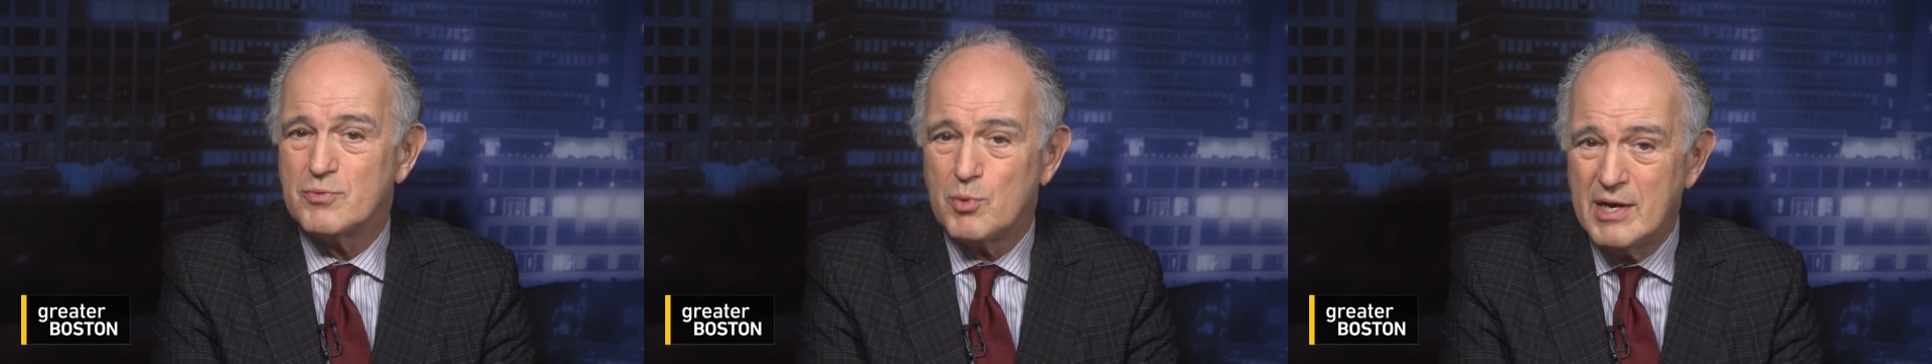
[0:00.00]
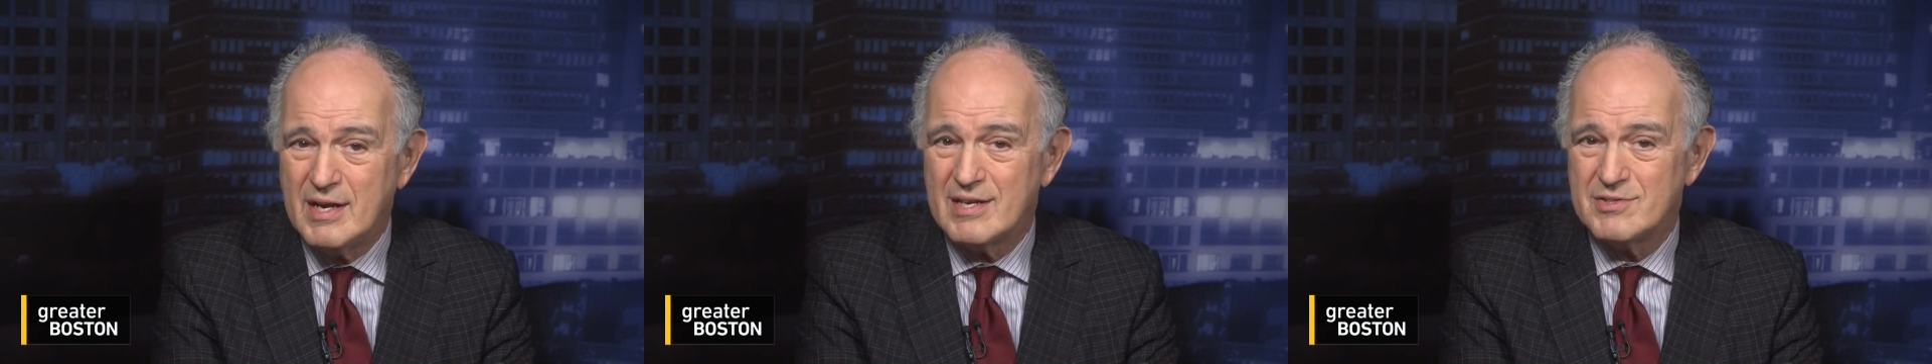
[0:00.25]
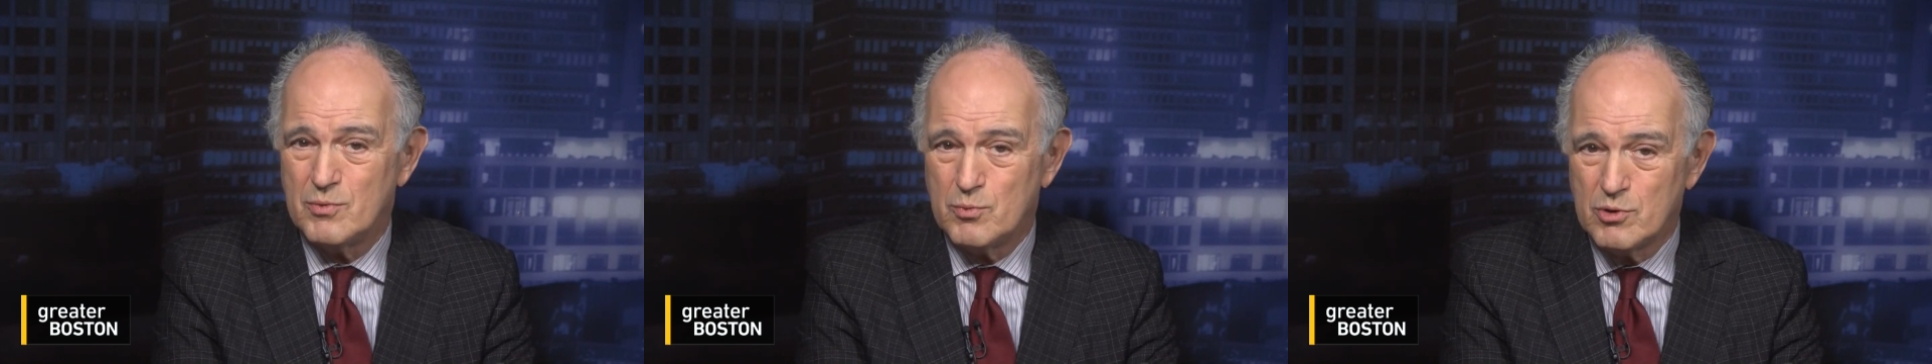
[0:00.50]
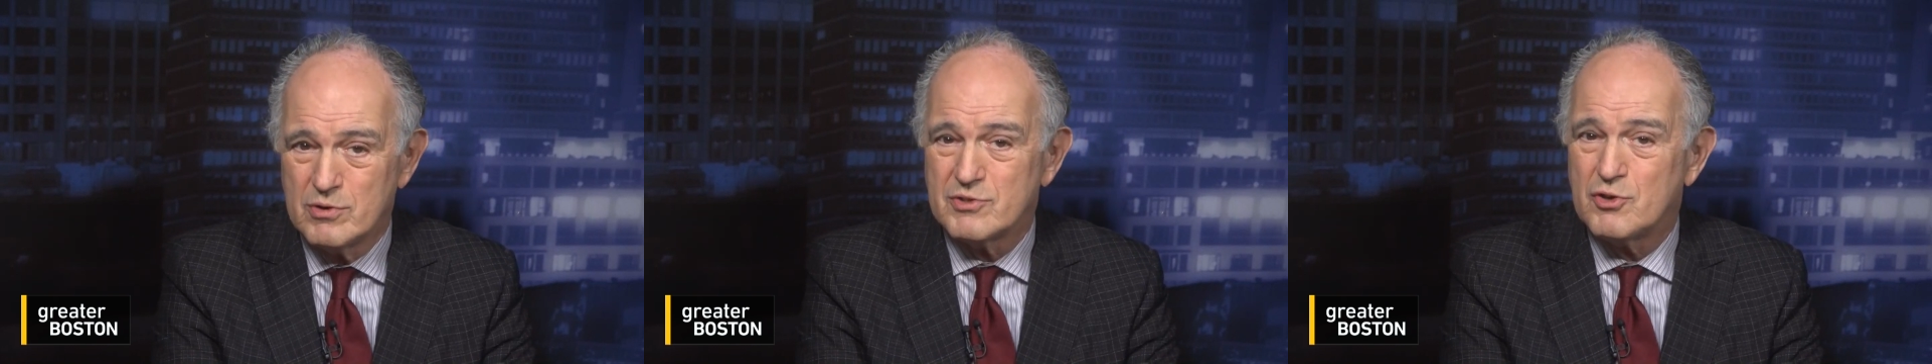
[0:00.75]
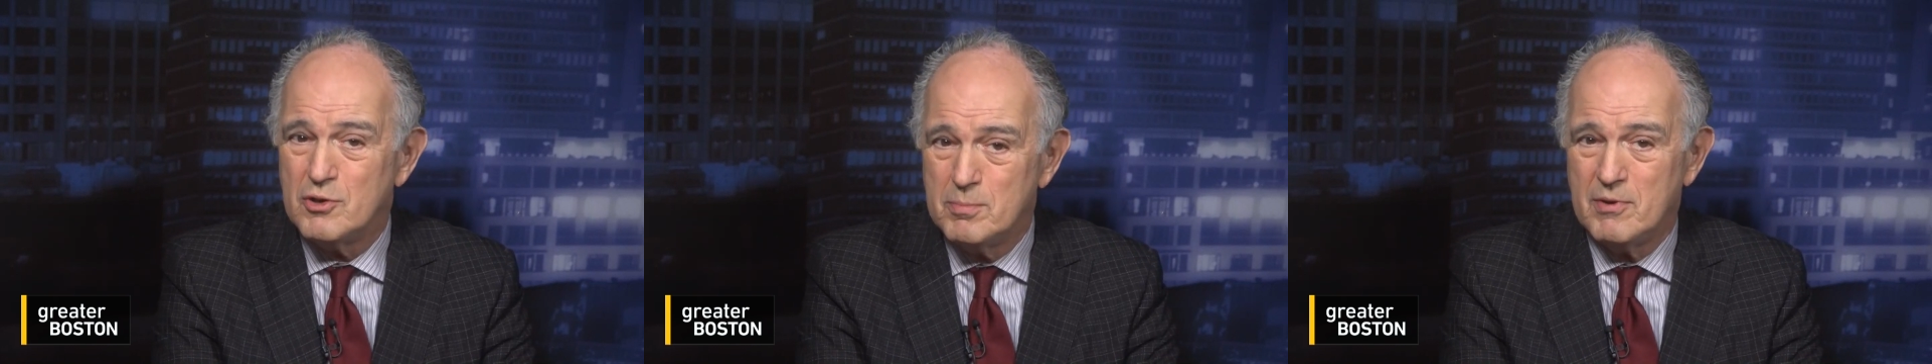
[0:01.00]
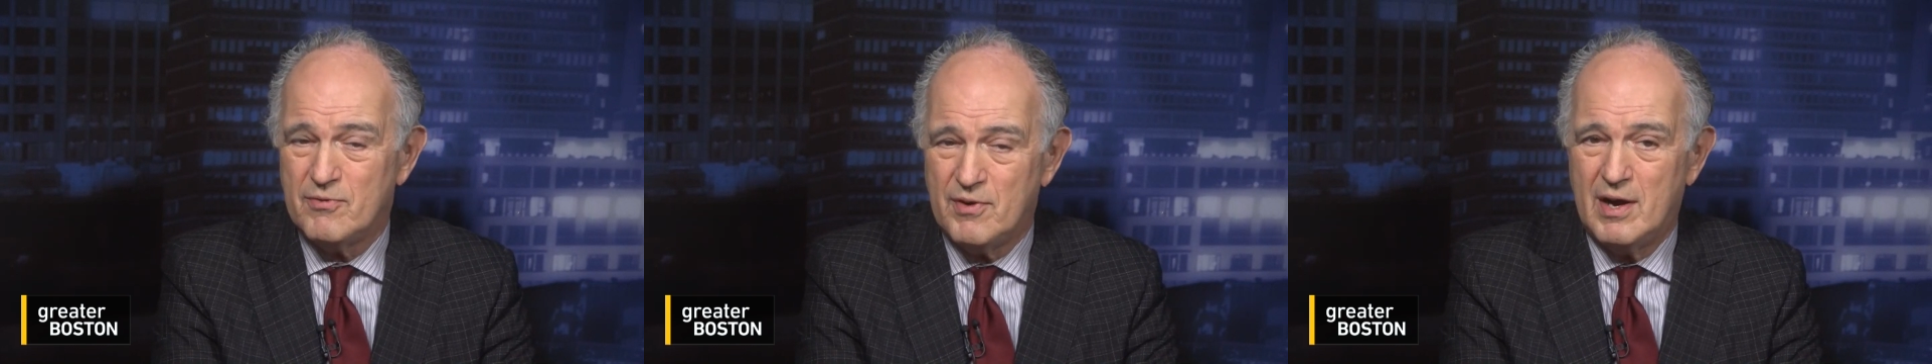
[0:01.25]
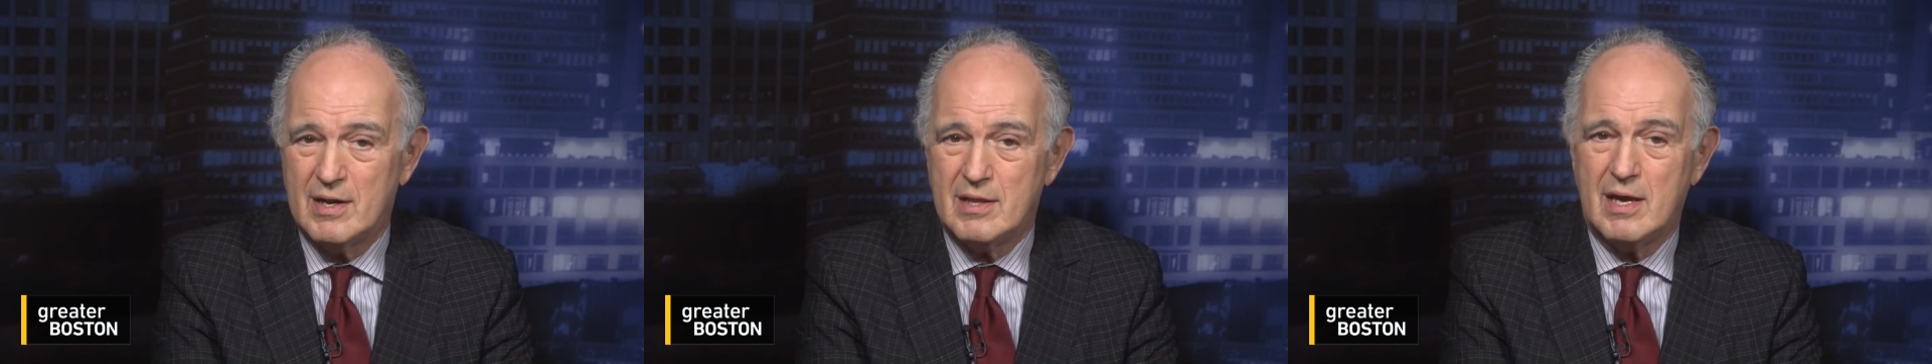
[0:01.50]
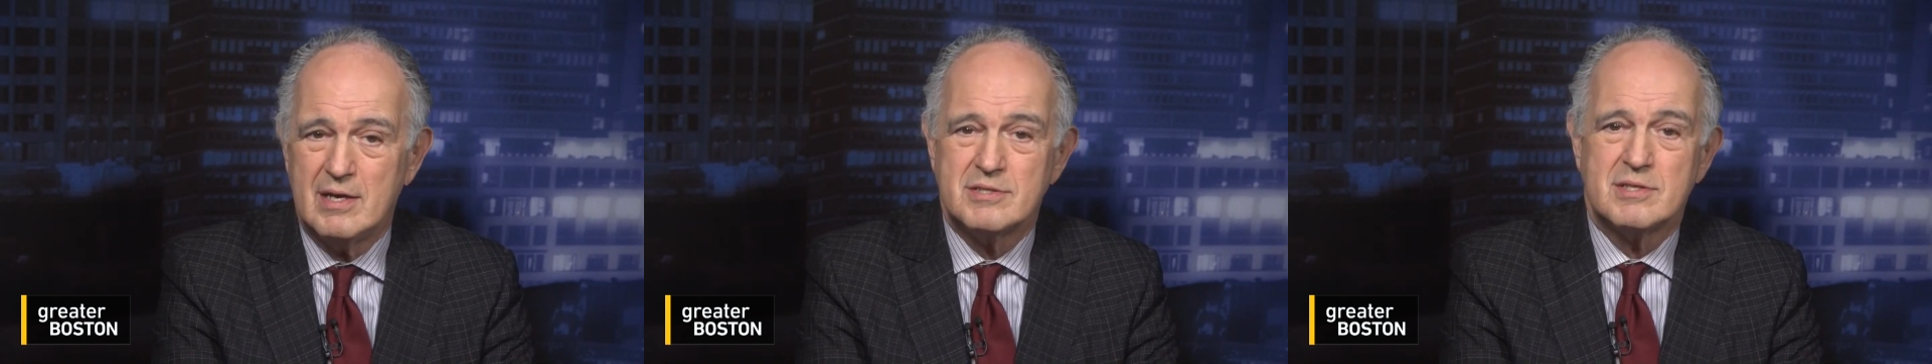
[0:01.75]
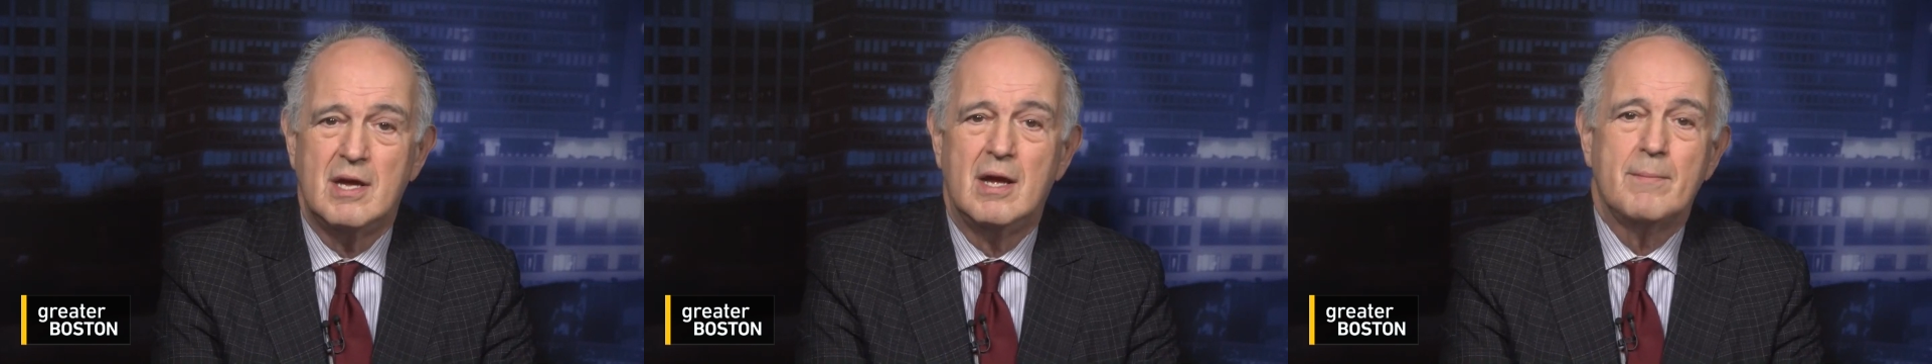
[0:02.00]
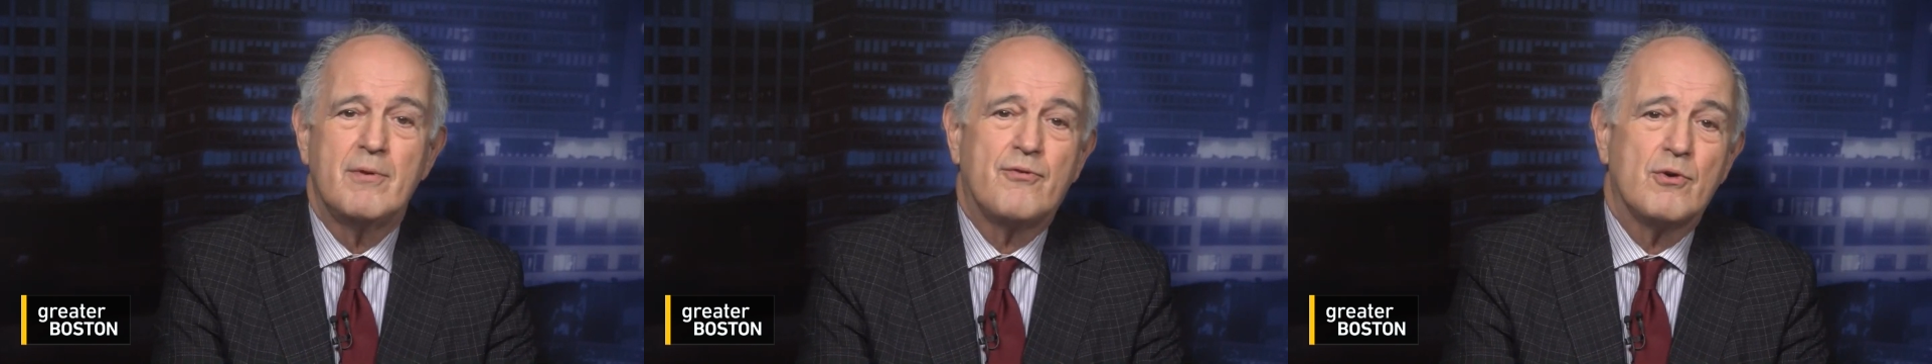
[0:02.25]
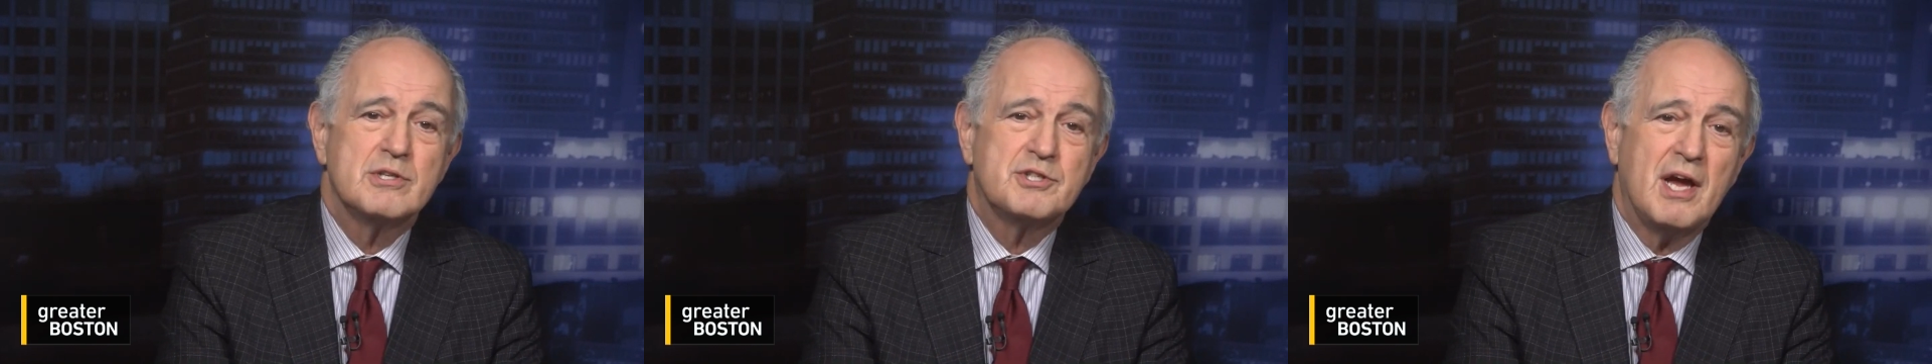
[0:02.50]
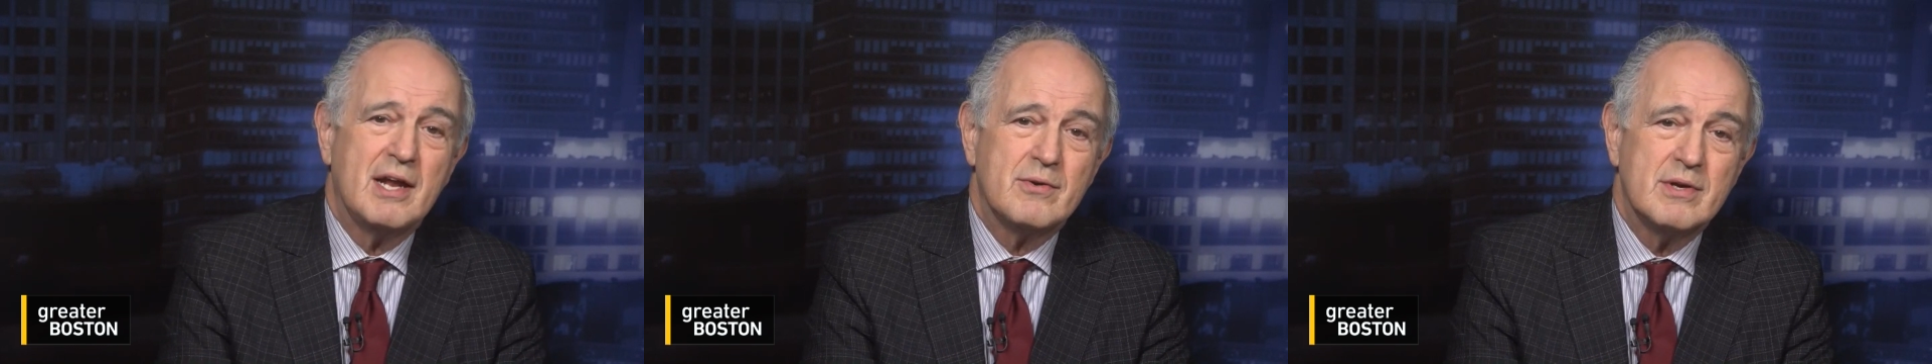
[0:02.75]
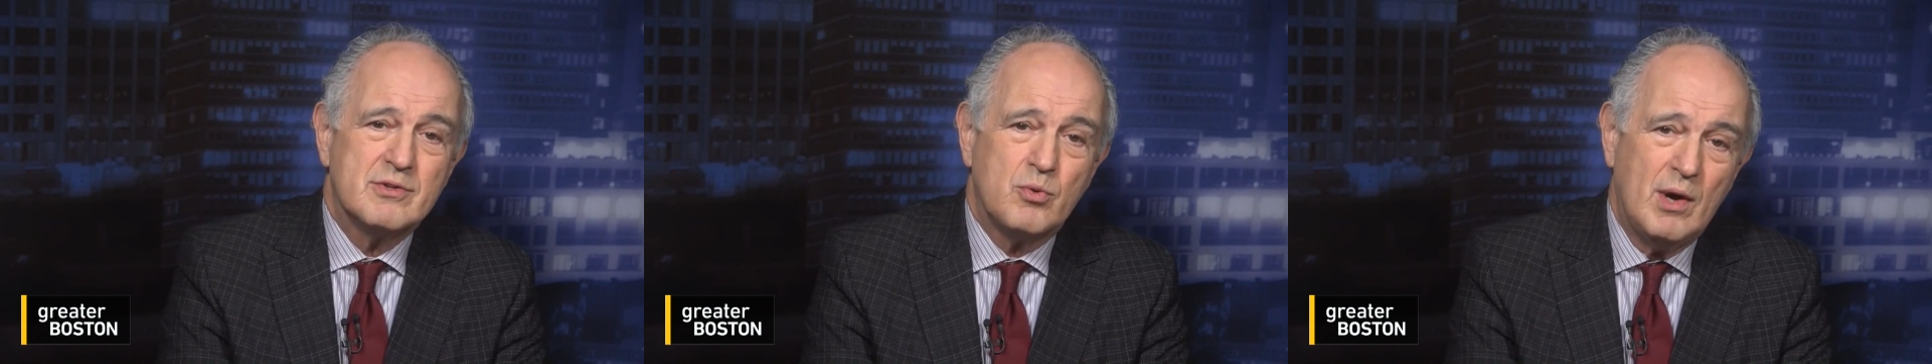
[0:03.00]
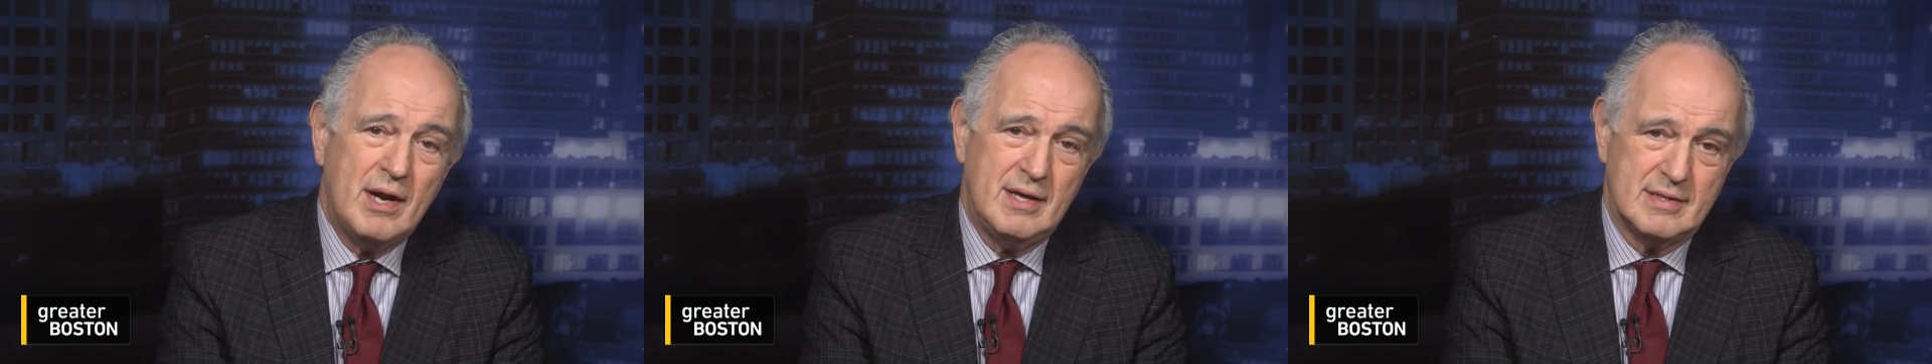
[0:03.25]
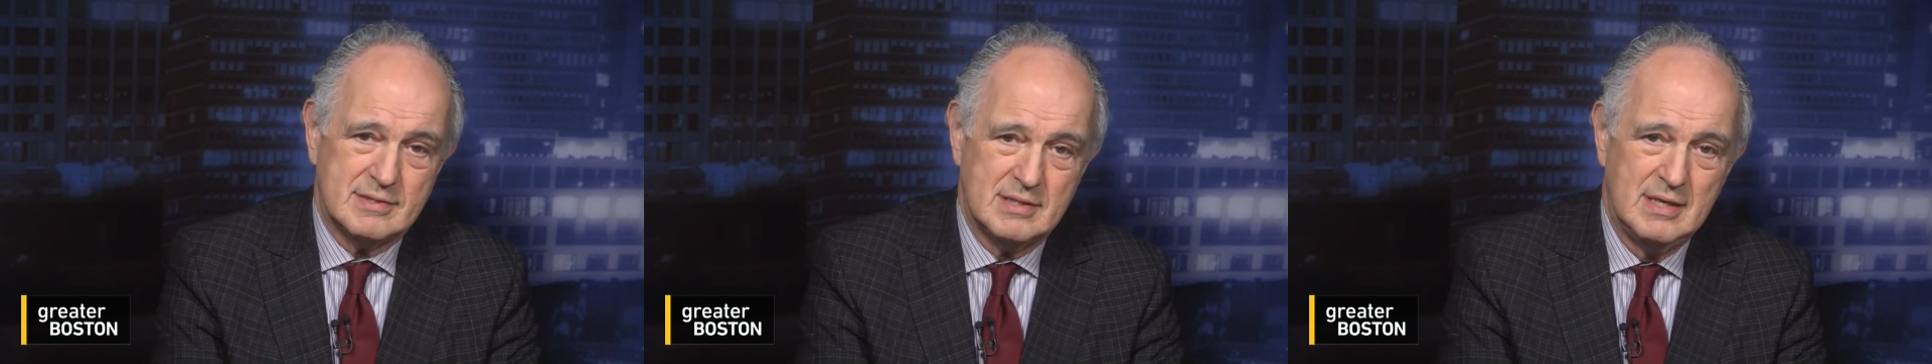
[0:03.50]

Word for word: three dozen rules could be finalized before January 20th.